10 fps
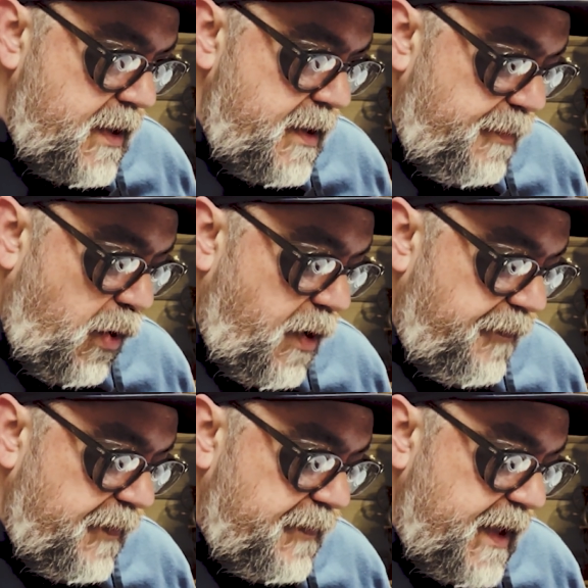Pour
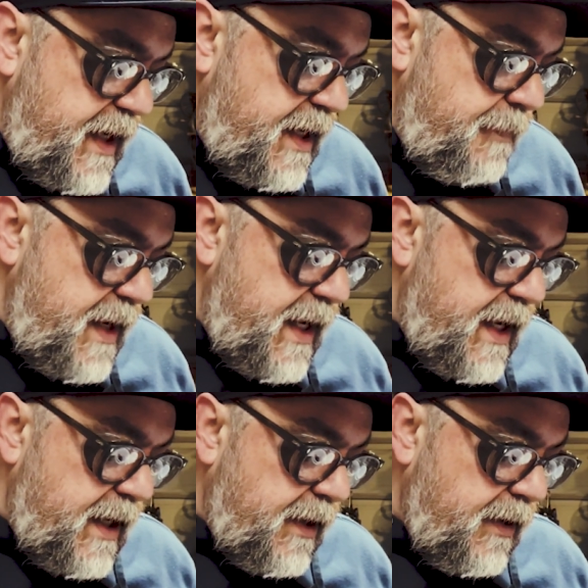15
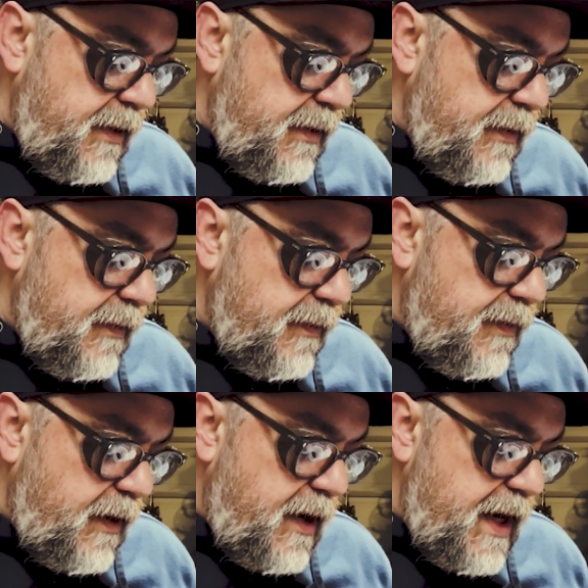being
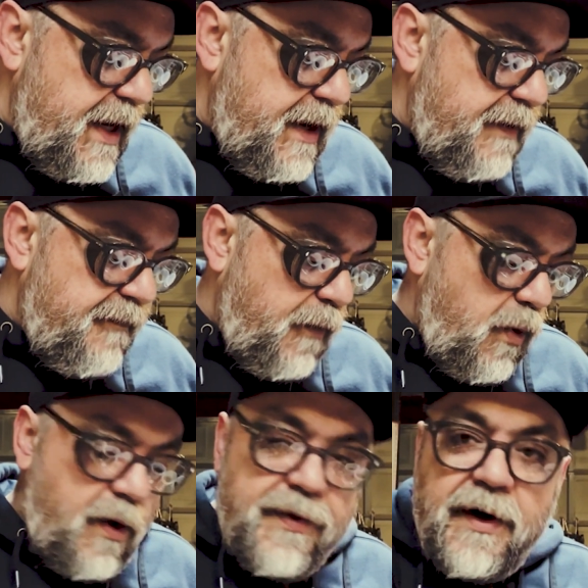
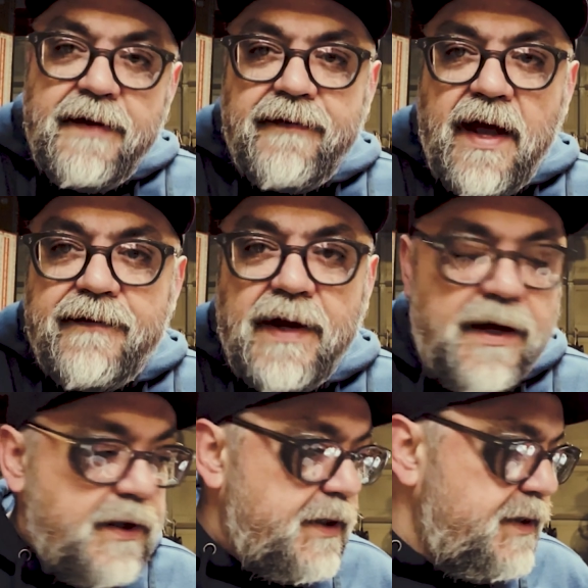
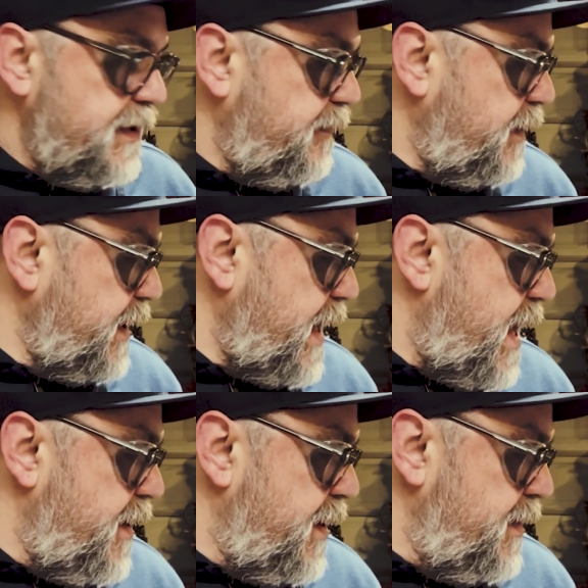$35 for a
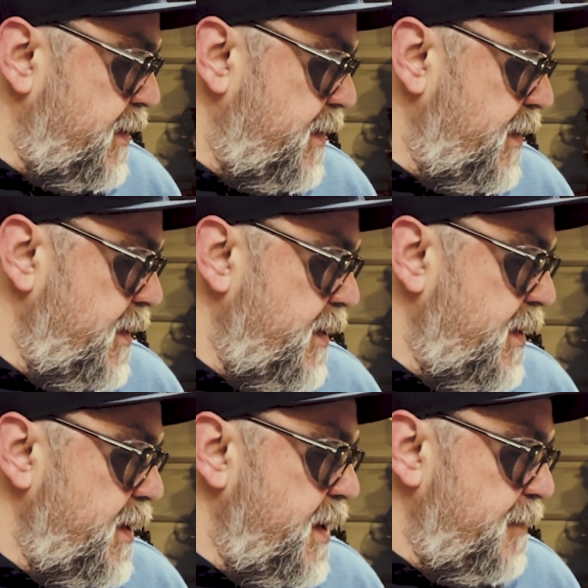gallon.
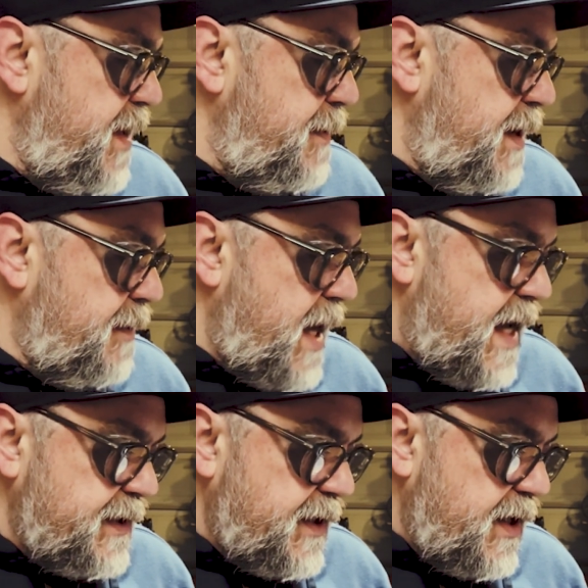PB
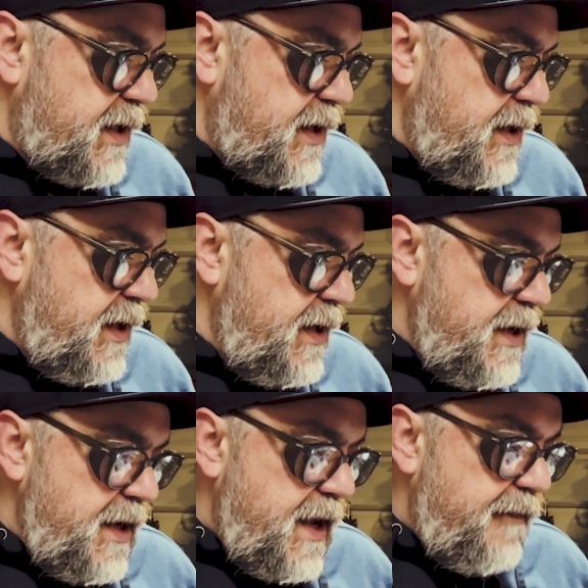Blaster,
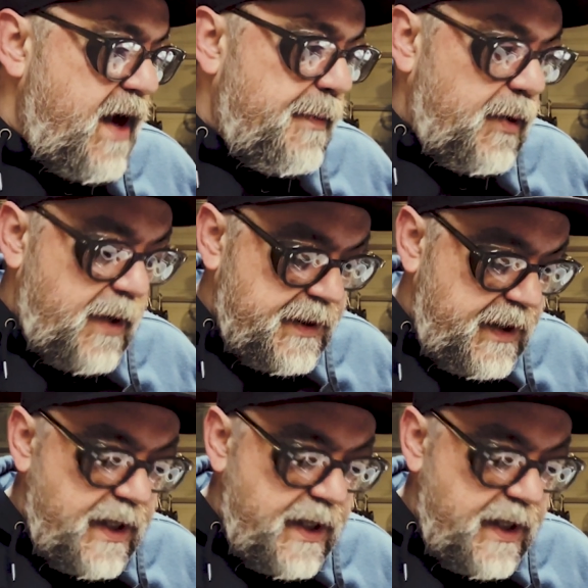Evaporust, and